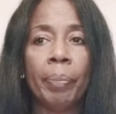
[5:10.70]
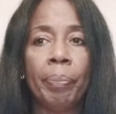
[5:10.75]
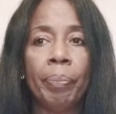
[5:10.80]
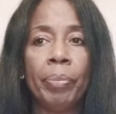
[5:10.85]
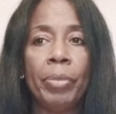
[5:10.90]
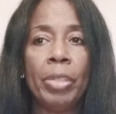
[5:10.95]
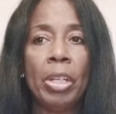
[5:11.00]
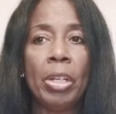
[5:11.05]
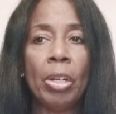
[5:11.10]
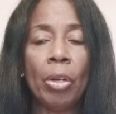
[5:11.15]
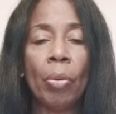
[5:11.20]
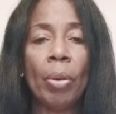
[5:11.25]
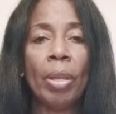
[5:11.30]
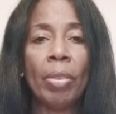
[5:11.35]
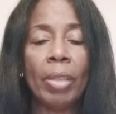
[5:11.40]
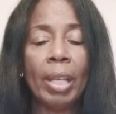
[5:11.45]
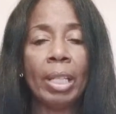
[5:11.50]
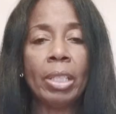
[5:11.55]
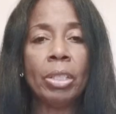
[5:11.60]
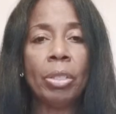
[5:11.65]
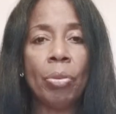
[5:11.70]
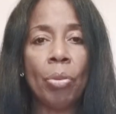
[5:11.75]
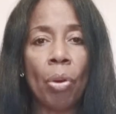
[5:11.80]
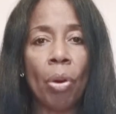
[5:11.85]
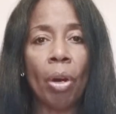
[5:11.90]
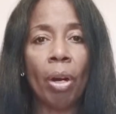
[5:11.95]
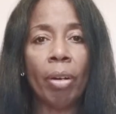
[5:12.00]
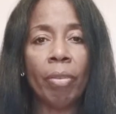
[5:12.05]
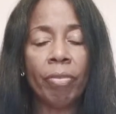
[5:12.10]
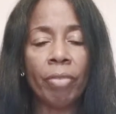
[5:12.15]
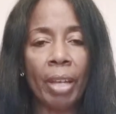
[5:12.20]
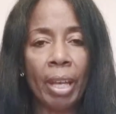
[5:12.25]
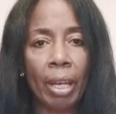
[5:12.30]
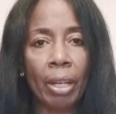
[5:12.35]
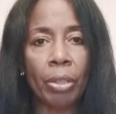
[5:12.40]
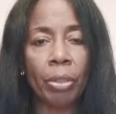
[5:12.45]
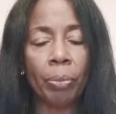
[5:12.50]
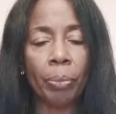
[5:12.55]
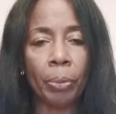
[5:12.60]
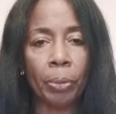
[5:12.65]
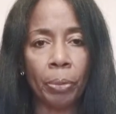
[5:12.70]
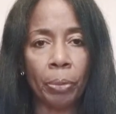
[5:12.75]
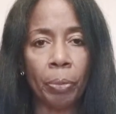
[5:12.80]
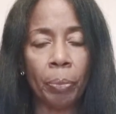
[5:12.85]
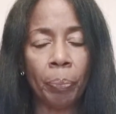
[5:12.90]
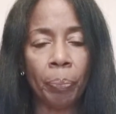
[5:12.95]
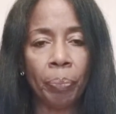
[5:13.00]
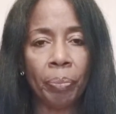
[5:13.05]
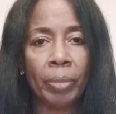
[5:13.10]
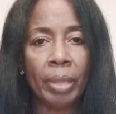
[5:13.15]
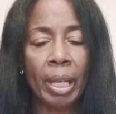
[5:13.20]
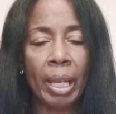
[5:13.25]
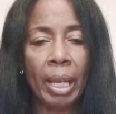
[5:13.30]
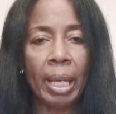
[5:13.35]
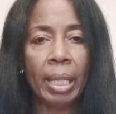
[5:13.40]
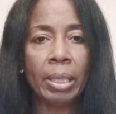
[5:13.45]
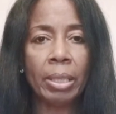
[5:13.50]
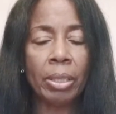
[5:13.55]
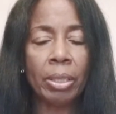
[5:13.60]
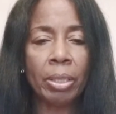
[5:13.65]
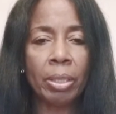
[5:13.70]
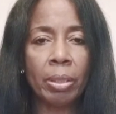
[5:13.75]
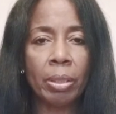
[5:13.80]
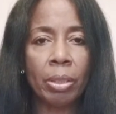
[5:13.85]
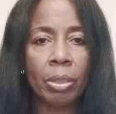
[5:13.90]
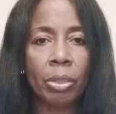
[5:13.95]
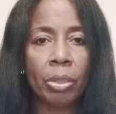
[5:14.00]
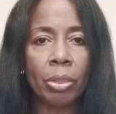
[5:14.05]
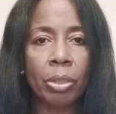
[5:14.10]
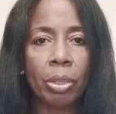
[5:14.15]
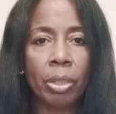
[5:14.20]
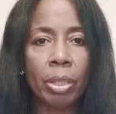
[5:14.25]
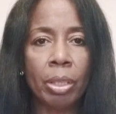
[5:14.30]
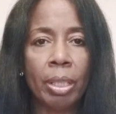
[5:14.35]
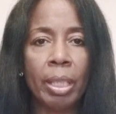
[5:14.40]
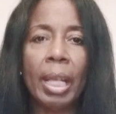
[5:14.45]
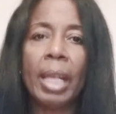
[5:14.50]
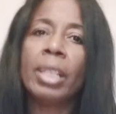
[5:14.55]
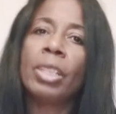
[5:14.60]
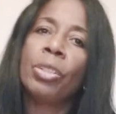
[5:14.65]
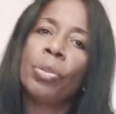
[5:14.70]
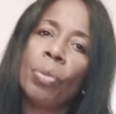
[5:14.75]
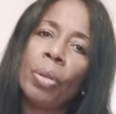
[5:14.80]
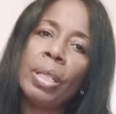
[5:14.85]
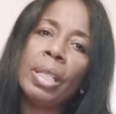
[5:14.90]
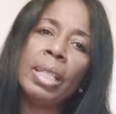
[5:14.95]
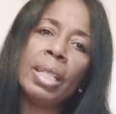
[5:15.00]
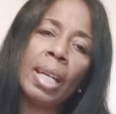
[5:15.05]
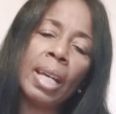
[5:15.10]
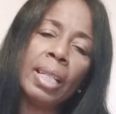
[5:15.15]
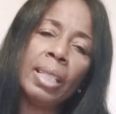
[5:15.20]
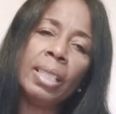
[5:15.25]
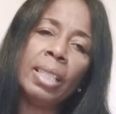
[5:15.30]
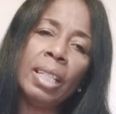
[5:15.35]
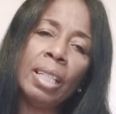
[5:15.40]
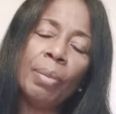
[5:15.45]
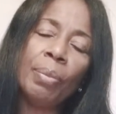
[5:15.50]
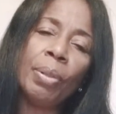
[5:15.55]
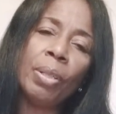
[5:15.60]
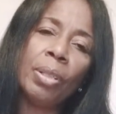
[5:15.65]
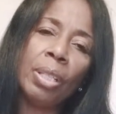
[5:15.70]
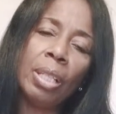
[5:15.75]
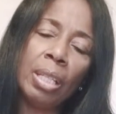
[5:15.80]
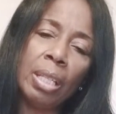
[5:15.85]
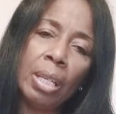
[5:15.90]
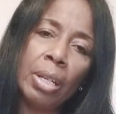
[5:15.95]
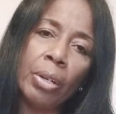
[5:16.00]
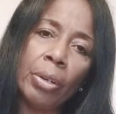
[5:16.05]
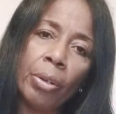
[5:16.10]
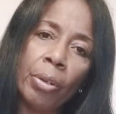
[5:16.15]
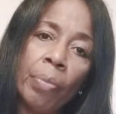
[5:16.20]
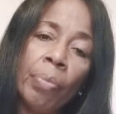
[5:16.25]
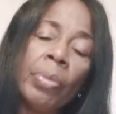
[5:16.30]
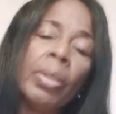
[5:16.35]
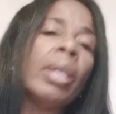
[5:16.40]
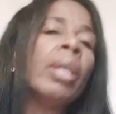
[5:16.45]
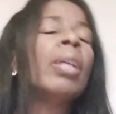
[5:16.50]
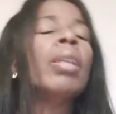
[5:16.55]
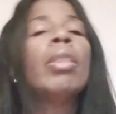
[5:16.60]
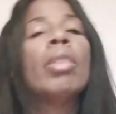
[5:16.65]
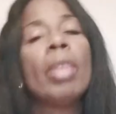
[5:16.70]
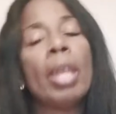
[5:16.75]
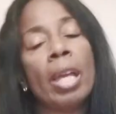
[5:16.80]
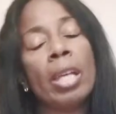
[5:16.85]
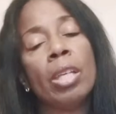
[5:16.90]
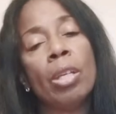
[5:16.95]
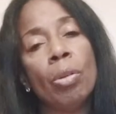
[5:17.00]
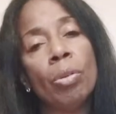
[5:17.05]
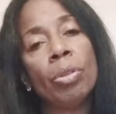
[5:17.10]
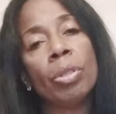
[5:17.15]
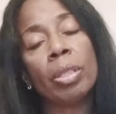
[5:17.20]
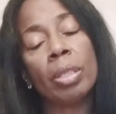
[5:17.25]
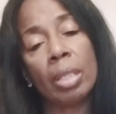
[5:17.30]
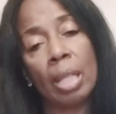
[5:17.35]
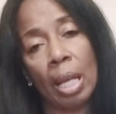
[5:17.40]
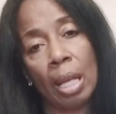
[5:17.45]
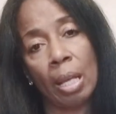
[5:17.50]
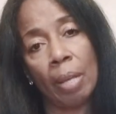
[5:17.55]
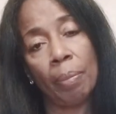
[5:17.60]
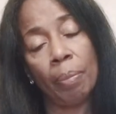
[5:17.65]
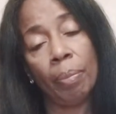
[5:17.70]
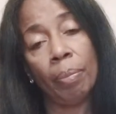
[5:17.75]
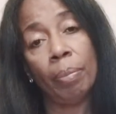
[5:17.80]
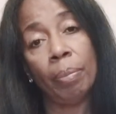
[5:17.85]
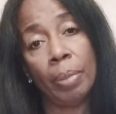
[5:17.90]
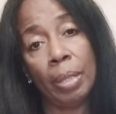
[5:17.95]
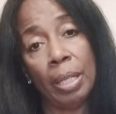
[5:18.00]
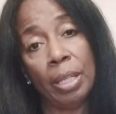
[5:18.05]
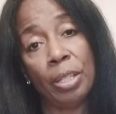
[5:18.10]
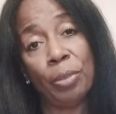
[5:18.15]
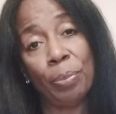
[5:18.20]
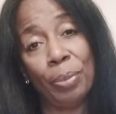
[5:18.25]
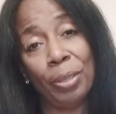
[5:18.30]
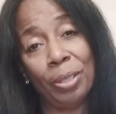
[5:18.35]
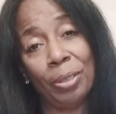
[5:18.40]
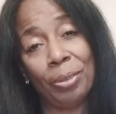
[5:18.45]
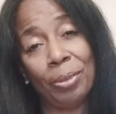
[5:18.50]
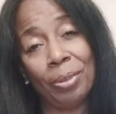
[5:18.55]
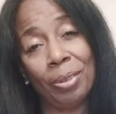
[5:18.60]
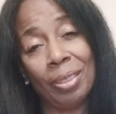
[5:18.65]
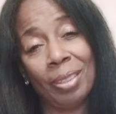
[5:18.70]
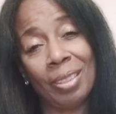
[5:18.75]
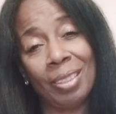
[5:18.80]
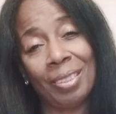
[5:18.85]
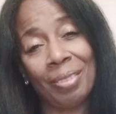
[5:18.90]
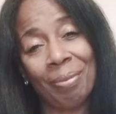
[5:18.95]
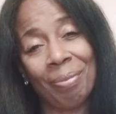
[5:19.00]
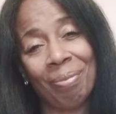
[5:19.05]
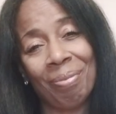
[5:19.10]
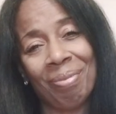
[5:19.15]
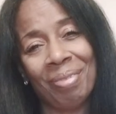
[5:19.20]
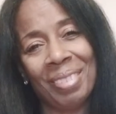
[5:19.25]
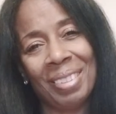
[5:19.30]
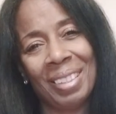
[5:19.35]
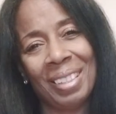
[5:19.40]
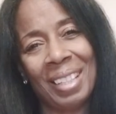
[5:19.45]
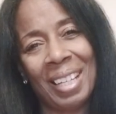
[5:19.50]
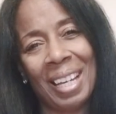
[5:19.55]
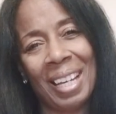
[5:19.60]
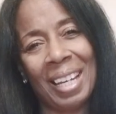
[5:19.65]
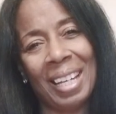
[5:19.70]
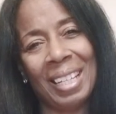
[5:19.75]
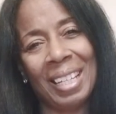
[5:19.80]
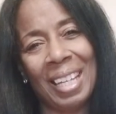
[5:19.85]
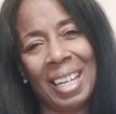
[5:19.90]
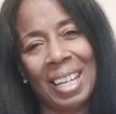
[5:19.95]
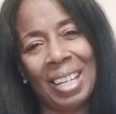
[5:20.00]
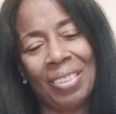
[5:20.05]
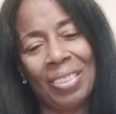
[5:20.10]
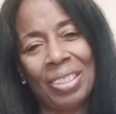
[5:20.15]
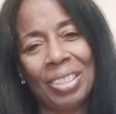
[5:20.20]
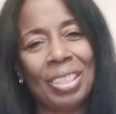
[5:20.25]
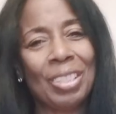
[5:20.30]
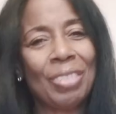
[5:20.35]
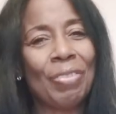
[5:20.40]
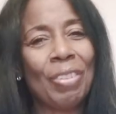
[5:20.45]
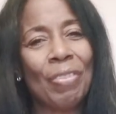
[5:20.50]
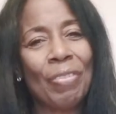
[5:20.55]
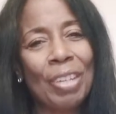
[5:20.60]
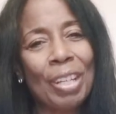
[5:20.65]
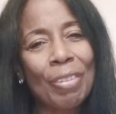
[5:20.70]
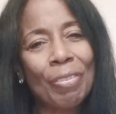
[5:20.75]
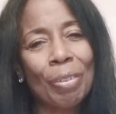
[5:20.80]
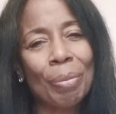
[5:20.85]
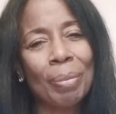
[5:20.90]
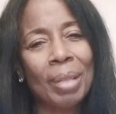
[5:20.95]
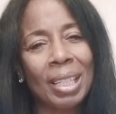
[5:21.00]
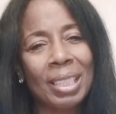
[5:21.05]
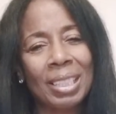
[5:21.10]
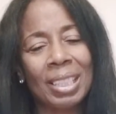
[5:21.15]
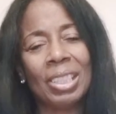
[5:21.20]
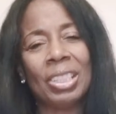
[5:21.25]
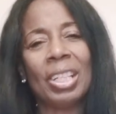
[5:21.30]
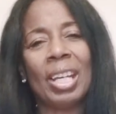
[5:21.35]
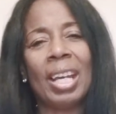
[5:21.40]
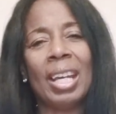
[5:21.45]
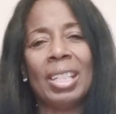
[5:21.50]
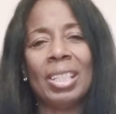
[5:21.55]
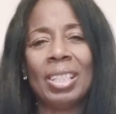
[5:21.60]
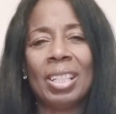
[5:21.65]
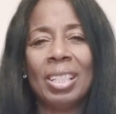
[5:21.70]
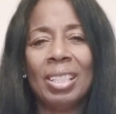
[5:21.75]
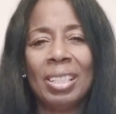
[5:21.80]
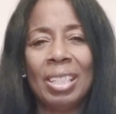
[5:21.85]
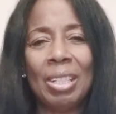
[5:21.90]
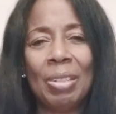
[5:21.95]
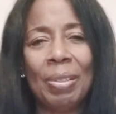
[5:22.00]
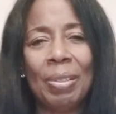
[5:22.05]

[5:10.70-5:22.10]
and that you are valuable. And let 2019 be the year that you stop being abused. Hi again. This is Vivian from Next to Change. See you